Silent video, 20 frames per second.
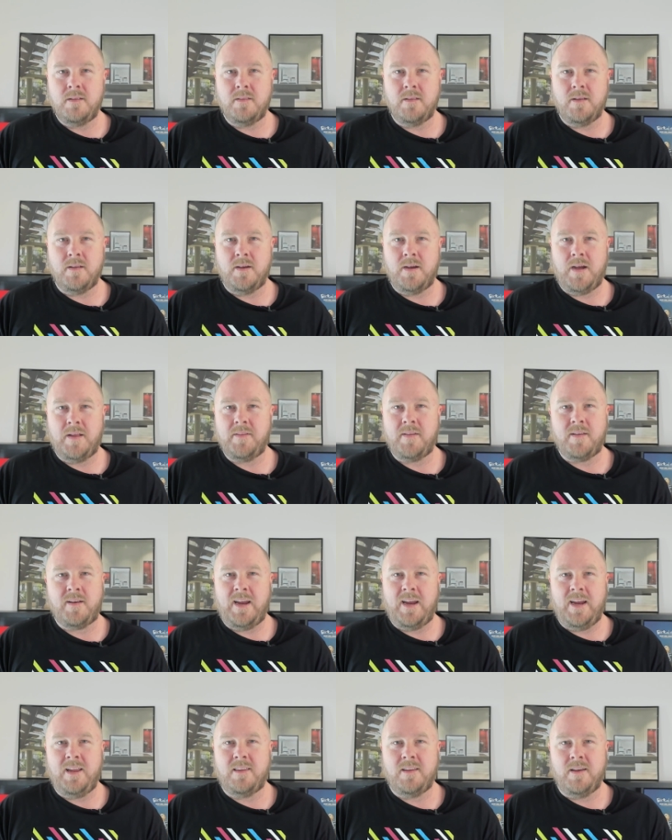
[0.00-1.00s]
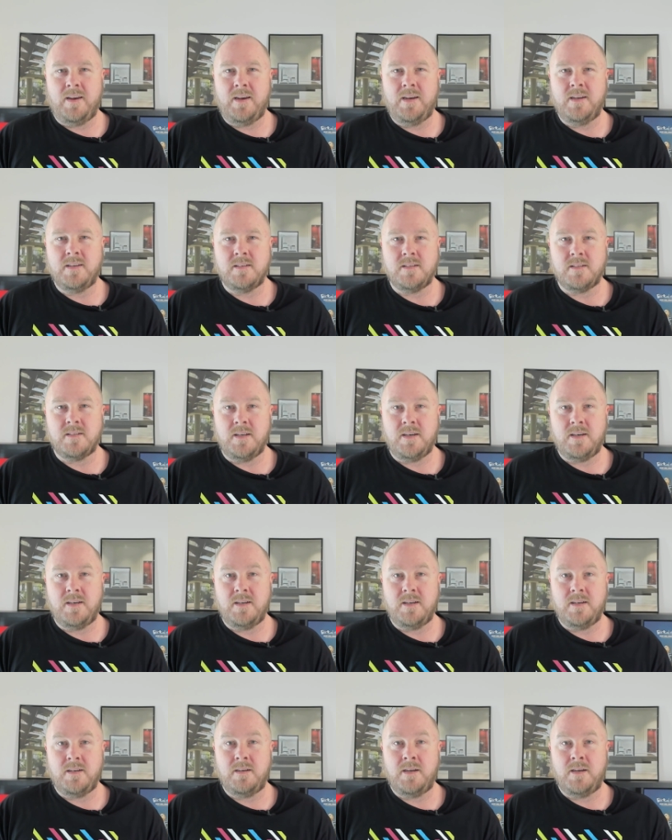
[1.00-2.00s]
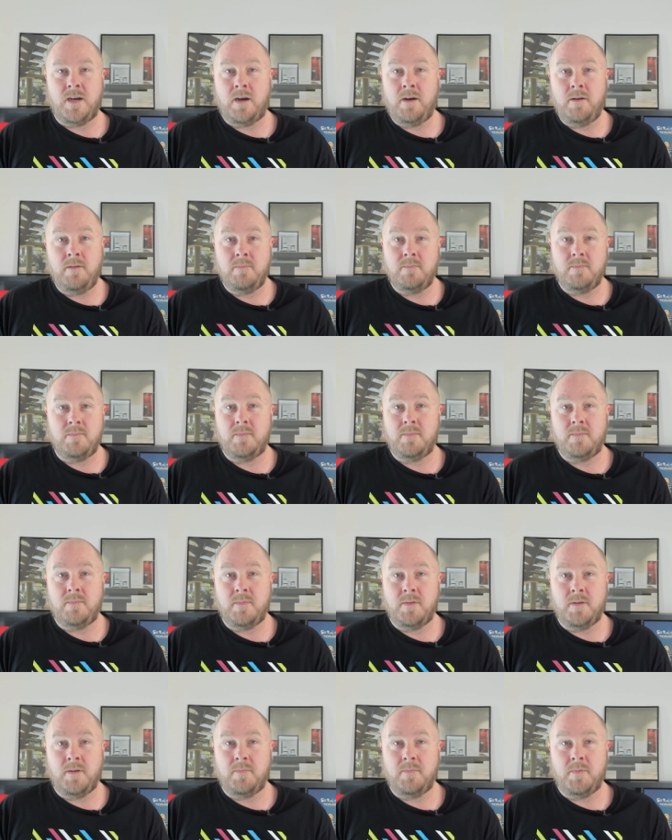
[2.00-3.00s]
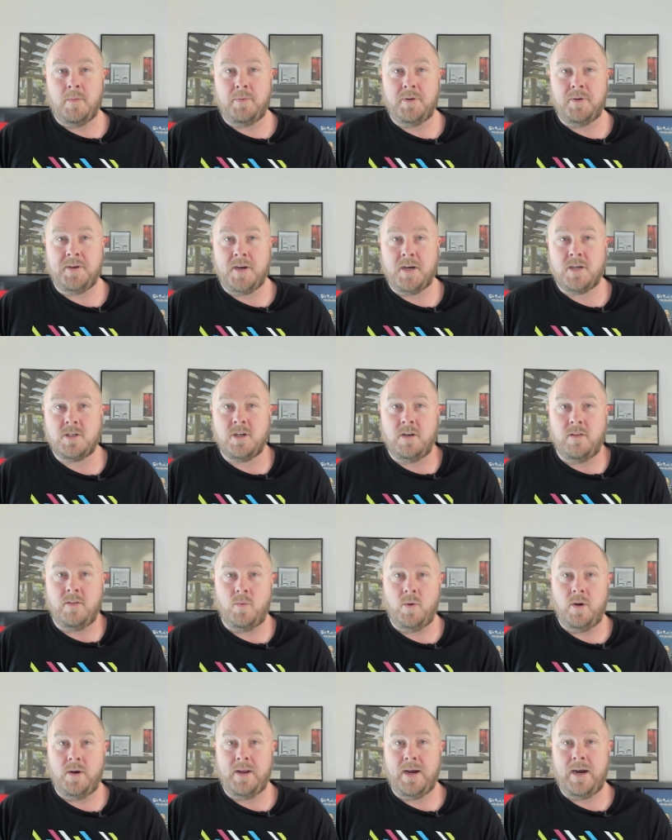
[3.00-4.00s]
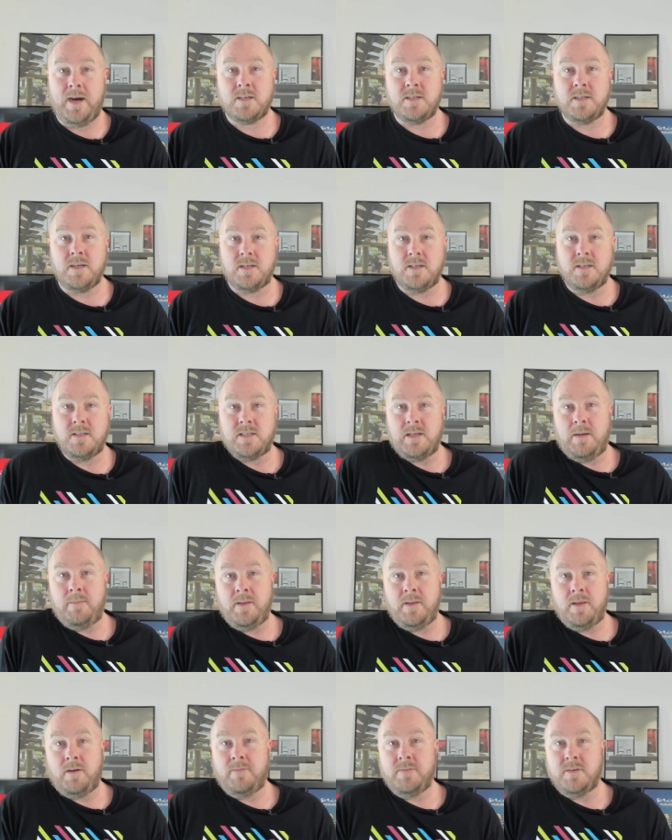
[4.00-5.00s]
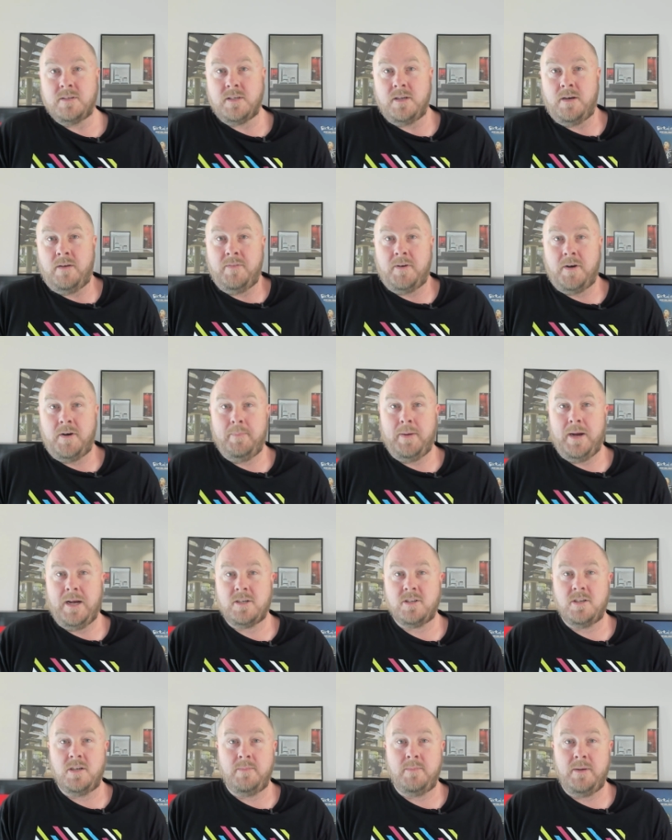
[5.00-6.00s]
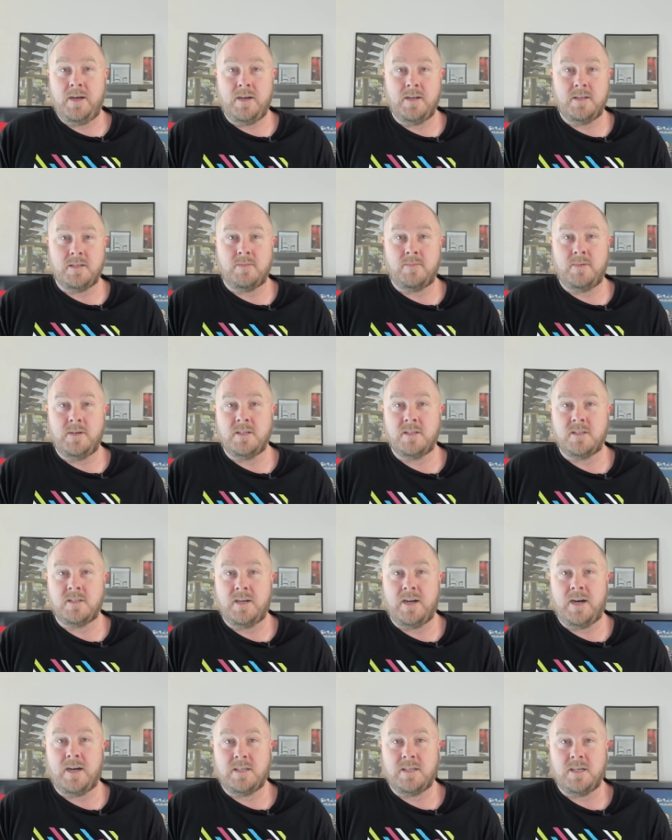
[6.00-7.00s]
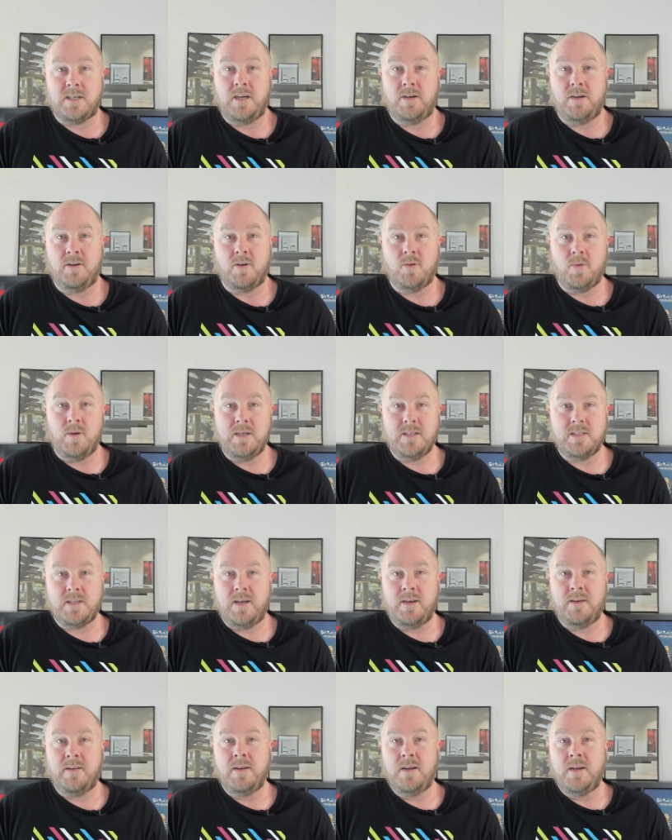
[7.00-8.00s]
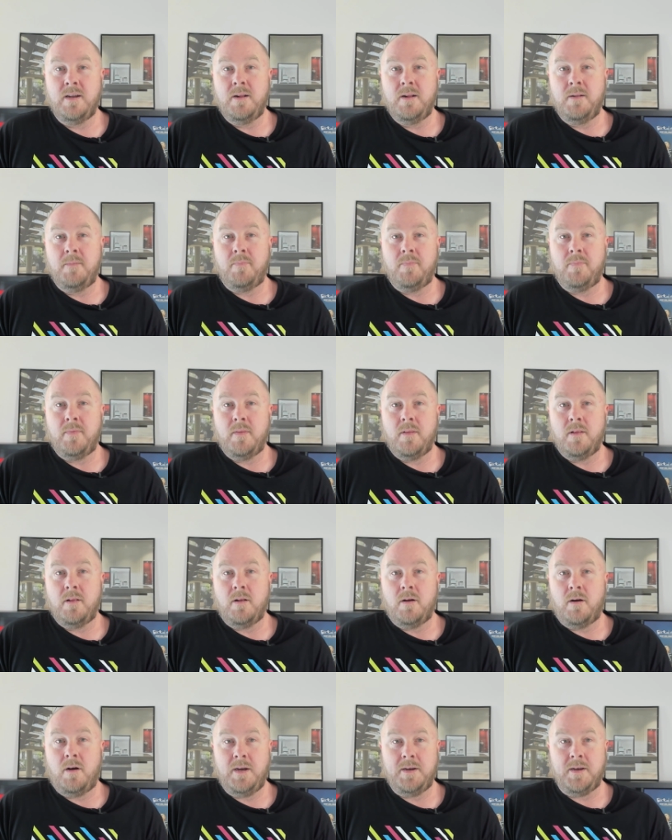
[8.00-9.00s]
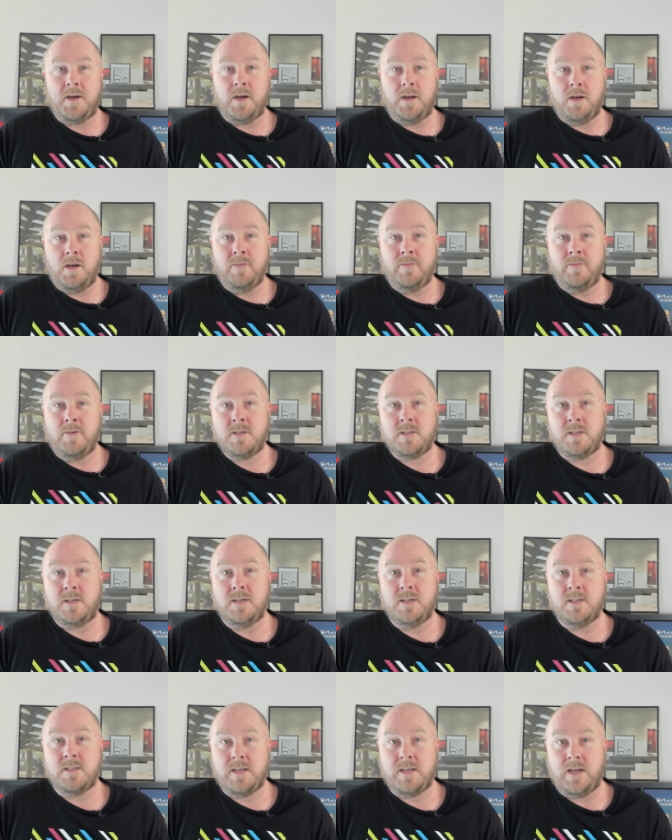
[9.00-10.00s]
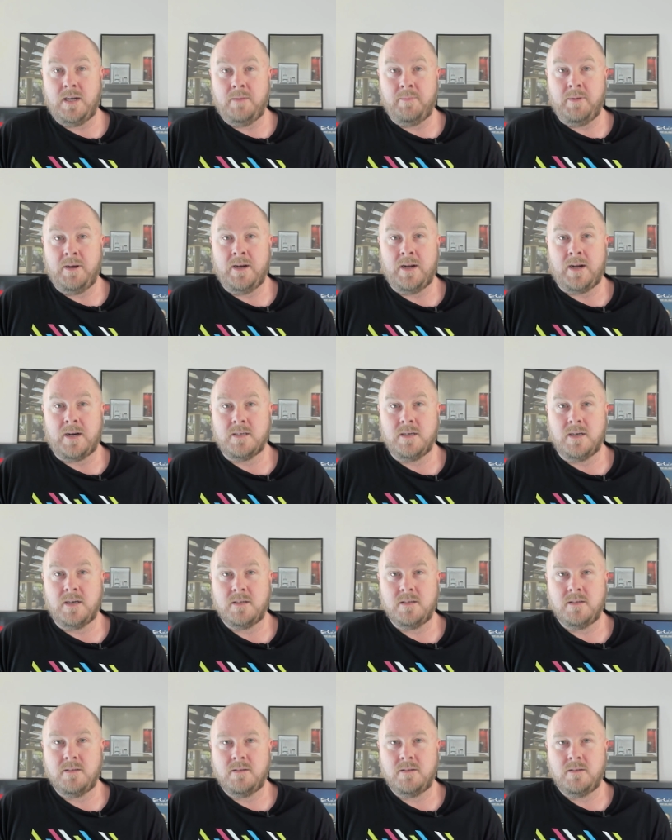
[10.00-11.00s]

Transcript: The other key thing is, is that, you know, the, the protection of the word architect is something that obviously I'm very passionate about as a registered architect here in Queensland. I had to go to university to study to be an architect.